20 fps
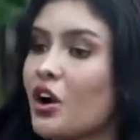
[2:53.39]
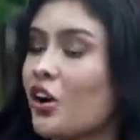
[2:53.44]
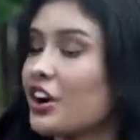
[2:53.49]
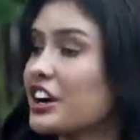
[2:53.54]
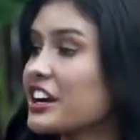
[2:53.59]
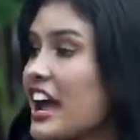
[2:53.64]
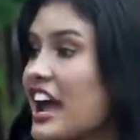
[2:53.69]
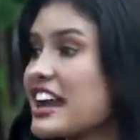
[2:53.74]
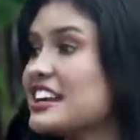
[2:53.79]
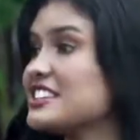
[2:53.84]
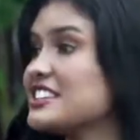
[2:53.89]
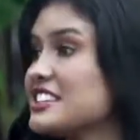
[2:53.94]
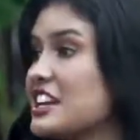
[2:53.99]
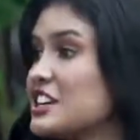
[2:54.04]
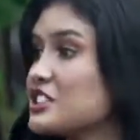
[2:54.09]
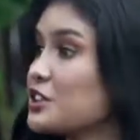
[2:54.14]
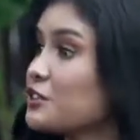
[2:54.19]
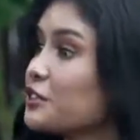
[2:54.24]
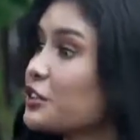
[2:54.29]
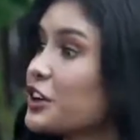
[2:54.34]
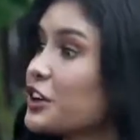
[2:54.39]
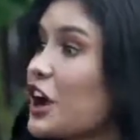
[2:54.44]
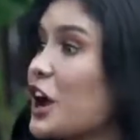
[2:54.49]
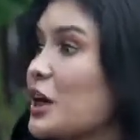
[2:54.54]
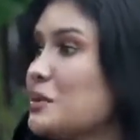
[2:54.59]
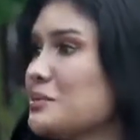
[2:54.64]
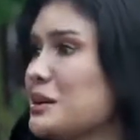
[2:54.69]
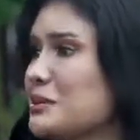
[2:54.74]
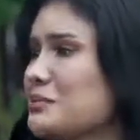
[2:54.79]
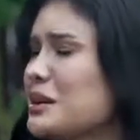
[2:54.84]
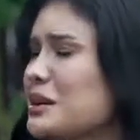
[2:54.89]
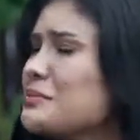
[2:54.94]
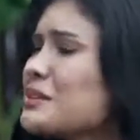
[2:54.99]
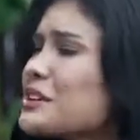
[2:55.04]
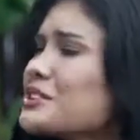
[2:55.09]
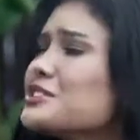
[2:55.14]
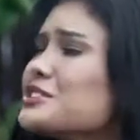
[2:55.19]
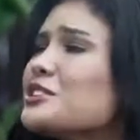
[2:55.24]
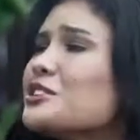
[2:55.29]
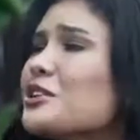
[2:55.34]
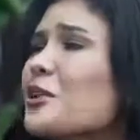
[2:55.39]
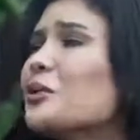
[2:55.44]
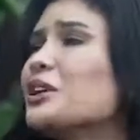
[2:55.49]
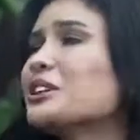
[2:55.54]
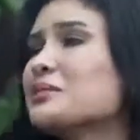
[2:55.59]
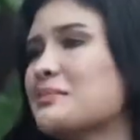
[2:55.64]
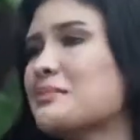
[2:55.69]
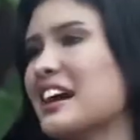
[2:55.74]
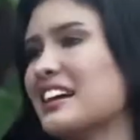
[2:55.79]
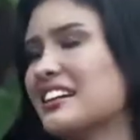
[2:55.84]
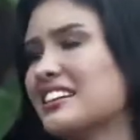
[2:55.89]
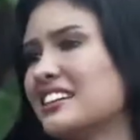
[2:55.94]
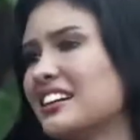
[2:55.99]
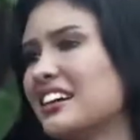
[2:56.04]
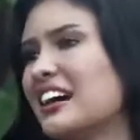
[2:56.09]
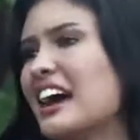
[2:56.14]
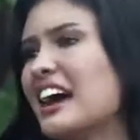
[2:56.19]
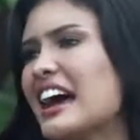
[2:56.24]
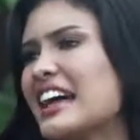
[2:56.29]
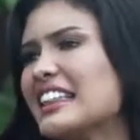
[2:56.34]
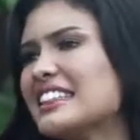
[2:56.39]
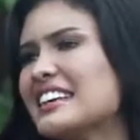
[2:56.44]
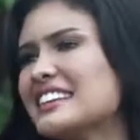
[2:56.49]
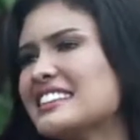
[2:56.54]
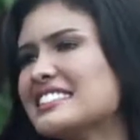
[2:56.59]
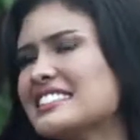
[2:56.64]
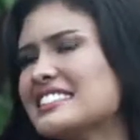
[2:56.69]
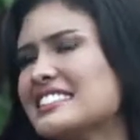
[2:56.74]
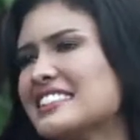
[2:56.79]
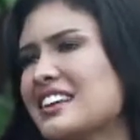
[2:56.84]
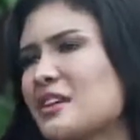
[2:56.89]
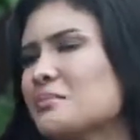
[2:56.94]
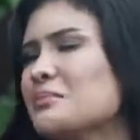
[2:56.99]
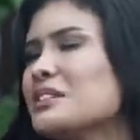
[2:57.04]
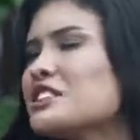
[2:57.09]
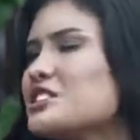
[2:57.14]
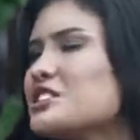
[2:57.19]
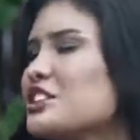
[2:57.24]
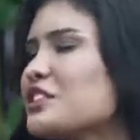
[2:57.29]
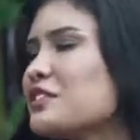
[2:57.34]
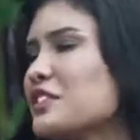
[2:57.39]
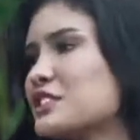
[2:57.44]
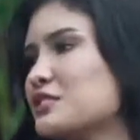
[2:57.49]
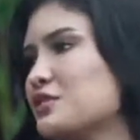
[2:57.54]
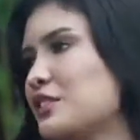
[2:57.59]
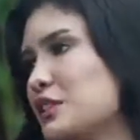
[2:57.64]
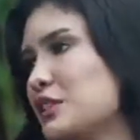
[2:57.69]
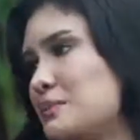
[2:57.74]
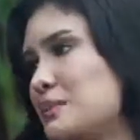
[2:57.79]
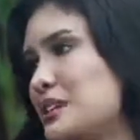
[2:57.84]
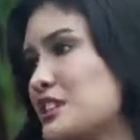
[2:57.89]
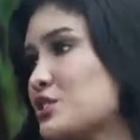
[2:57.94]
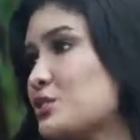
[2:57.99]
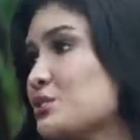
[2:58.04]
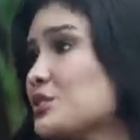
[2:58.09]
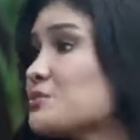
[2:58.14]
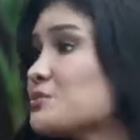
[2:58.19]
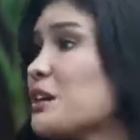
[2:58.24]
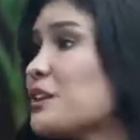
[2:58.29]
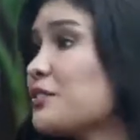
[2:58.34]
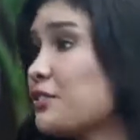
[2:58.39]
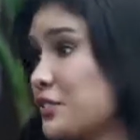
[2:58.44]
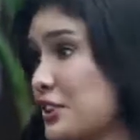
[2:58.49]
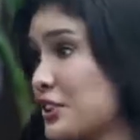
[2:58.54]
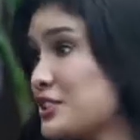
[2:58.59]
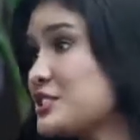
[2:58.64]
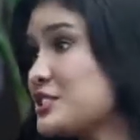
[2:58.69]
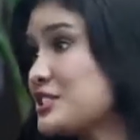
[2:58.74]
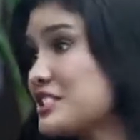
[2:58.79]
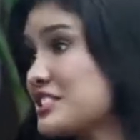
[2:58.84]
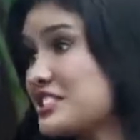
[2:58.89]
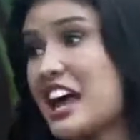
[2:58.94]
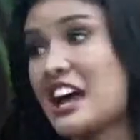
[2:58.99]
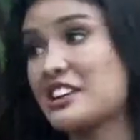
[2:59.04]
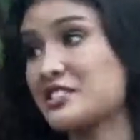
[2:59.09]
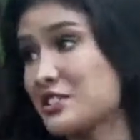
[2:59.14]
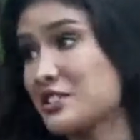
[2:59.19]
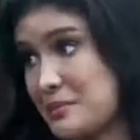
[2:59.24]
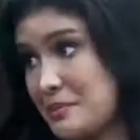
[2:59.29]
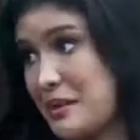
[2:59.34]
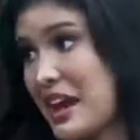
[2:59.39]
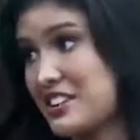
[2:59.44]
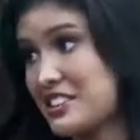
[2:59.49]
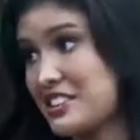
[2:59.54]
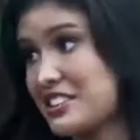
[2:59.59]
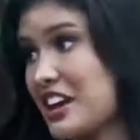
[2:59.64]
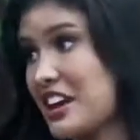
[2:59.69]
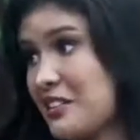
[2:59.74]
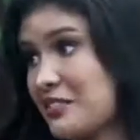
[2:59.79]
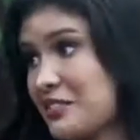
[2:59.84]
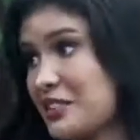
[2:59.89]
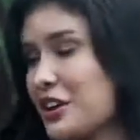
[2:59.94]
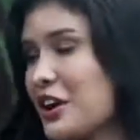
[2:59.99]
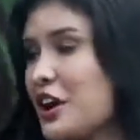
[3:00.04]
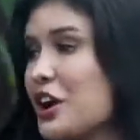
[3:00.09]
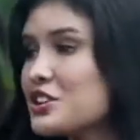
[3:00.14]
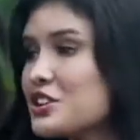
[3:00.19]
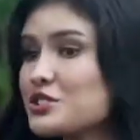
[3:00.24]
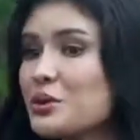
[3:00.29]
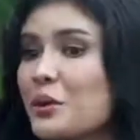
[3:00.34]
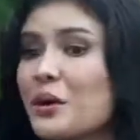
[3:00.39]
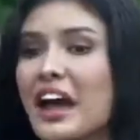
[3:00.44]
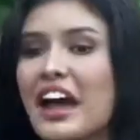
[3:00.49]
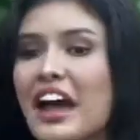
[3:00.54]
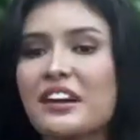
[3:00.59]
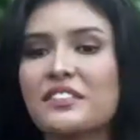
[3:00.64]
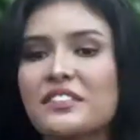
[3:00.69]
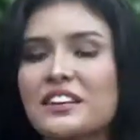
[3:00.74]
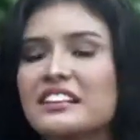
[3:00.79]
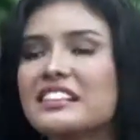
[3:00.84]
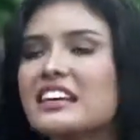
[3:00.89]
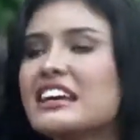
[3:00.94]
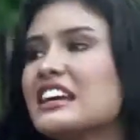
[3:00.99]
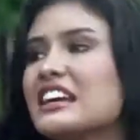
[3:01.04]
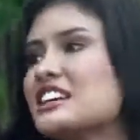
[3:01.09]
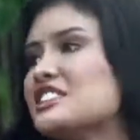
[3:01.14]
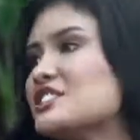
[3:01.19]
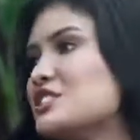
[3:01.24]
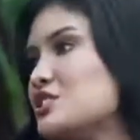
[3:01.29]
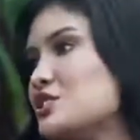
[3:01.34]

organization for helping me, because you know what, Michael, this Miss Universe Philippines was my first national pageant ever, so everything is